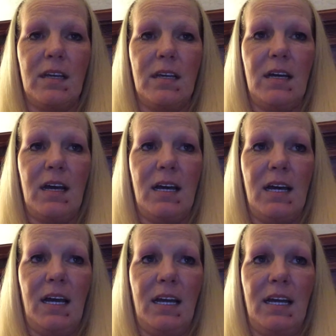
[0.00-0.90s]

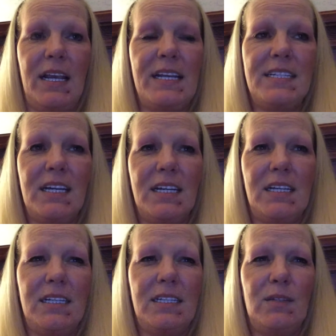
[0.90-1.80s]
Uh, he
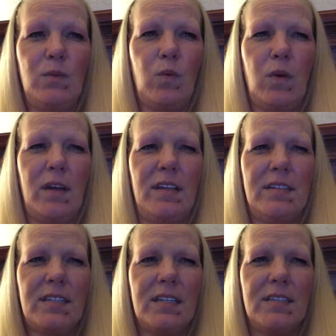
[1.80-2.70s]
done what is
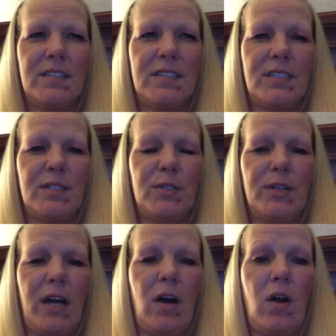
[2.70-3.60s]
considered
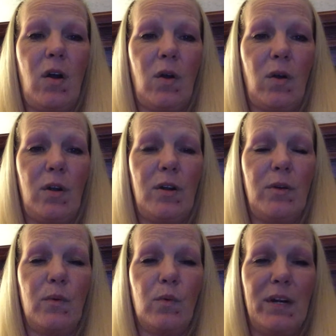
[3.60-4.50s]
a hard
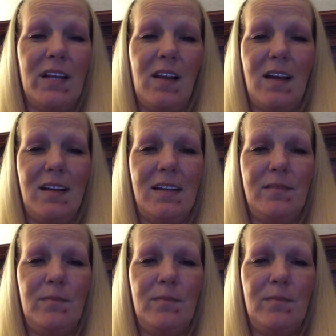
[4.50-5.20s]
reline.